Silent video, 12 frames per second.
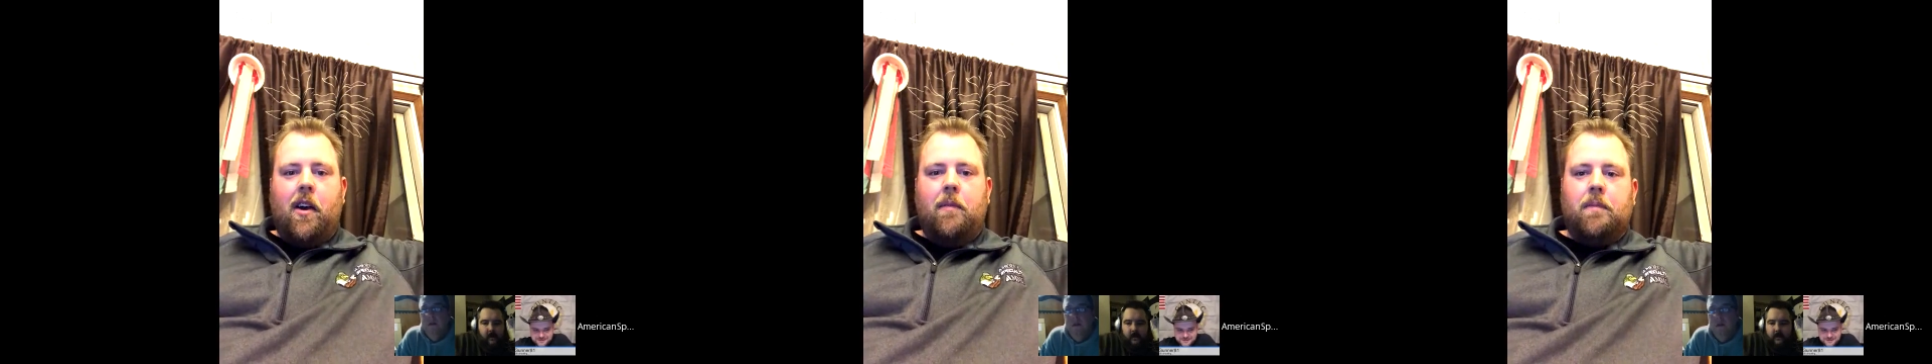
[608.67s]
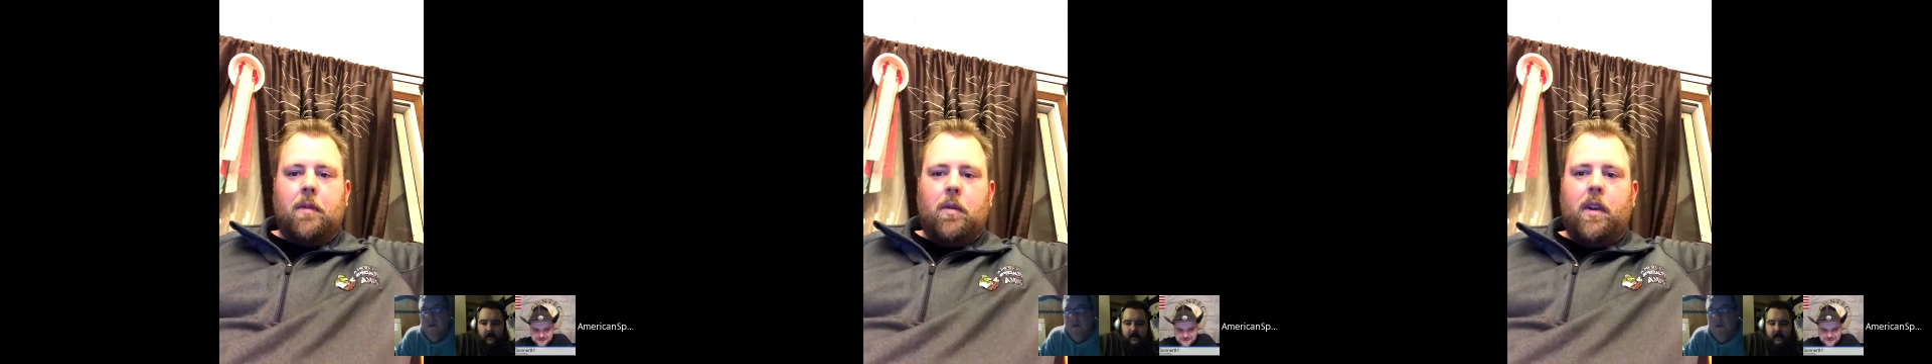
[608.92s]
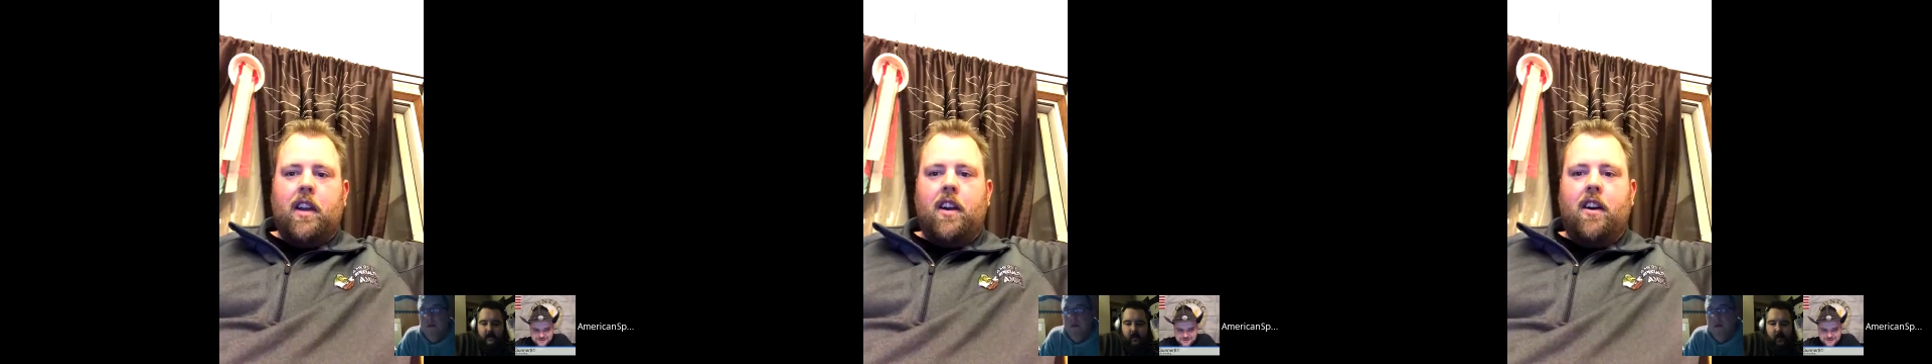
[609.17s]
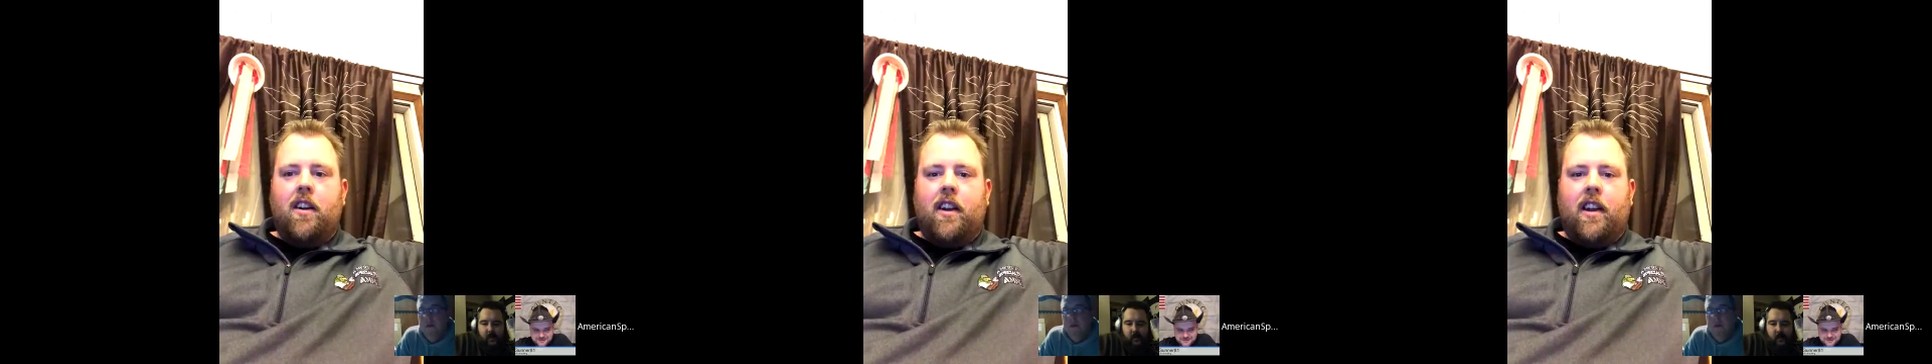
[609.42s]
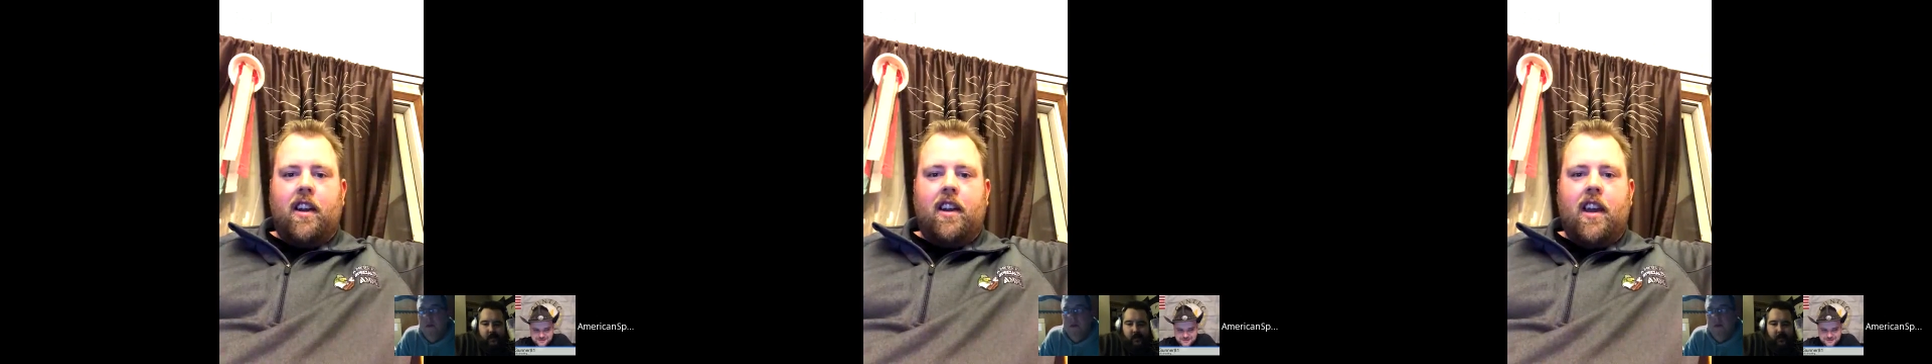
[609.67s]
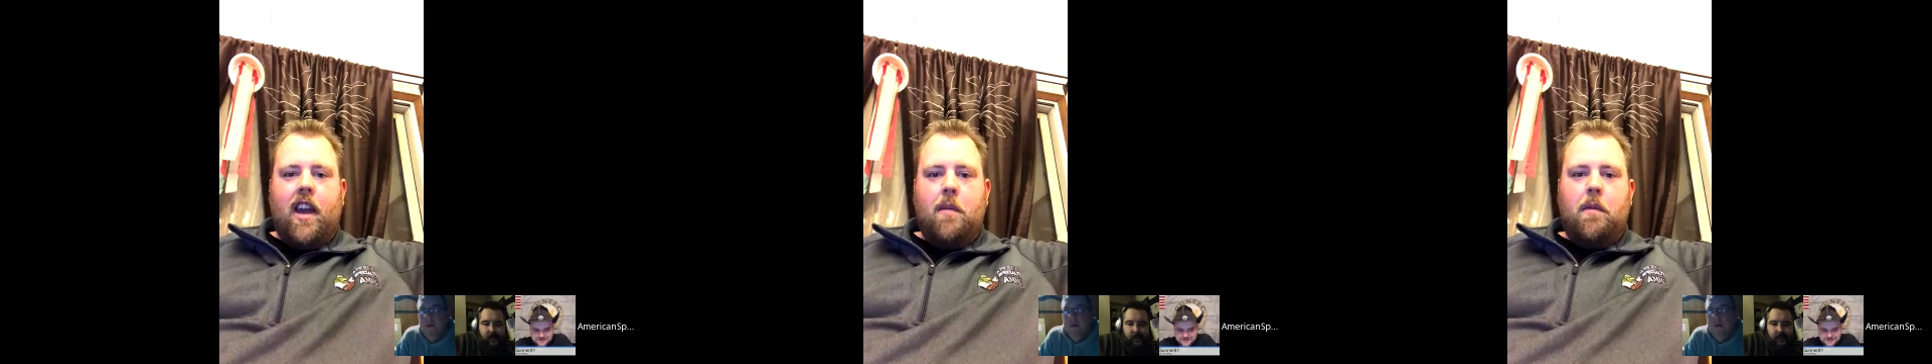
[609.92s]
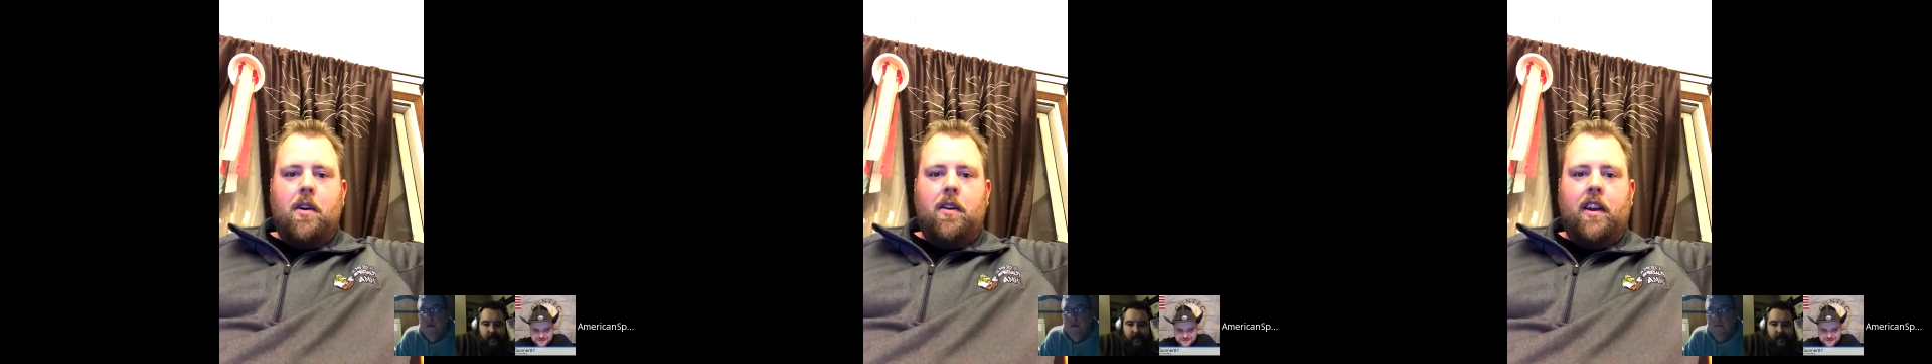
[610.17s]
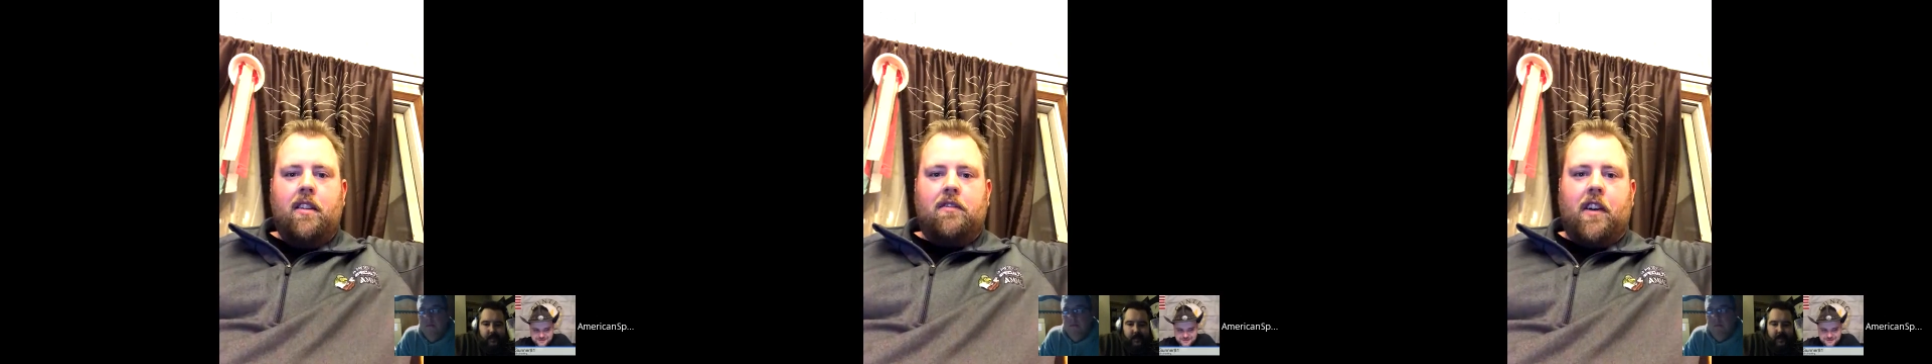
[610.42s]
We are a ammo
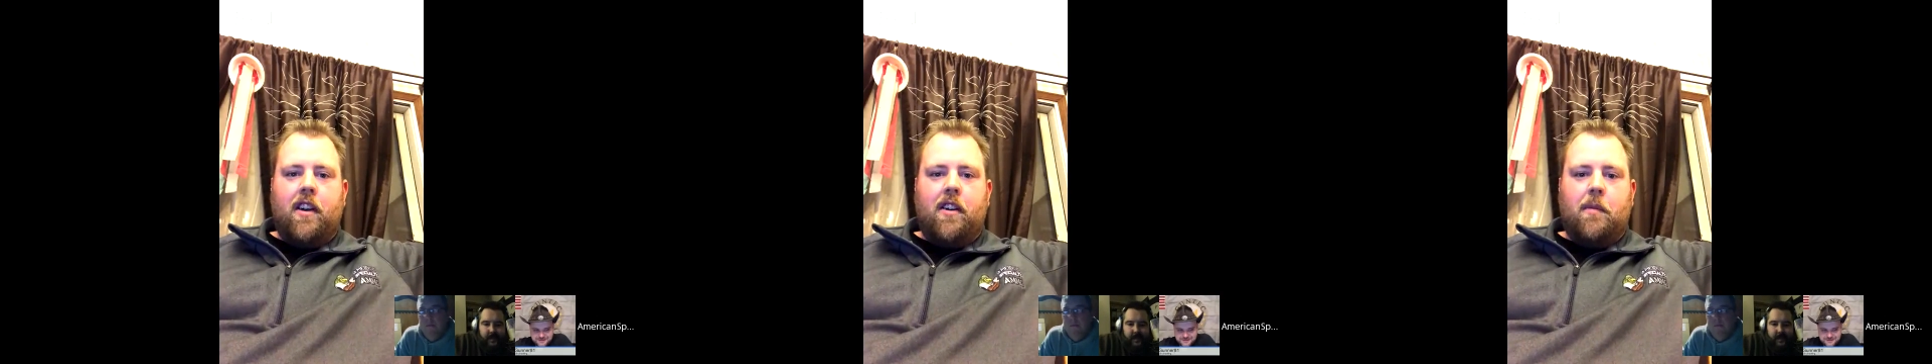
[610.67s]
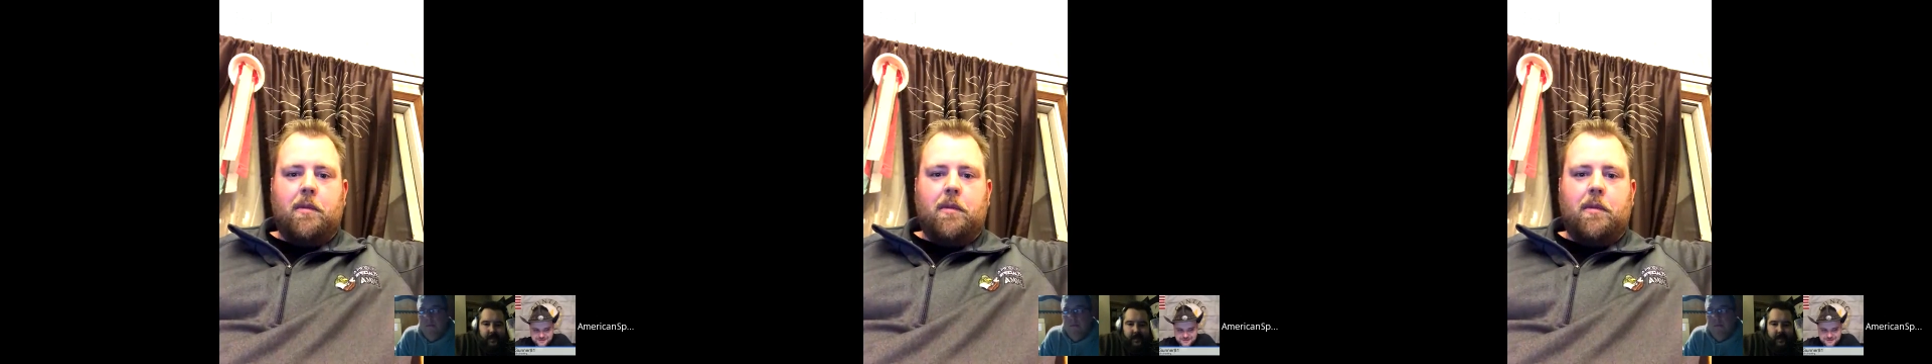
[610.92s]
and firearm